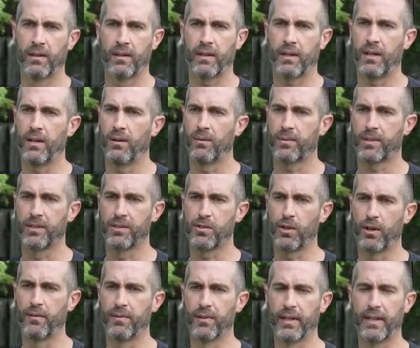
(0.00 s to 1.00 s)
you know,
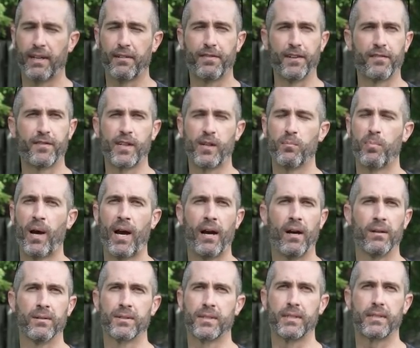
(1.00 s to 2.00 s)
conservatively at 15
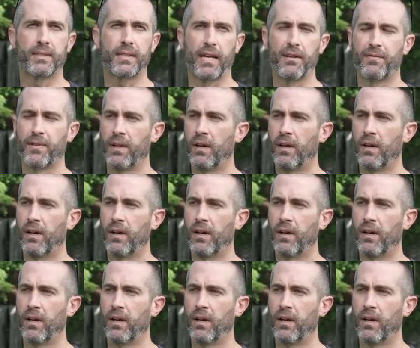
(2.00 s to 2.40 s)
pounds, it's safe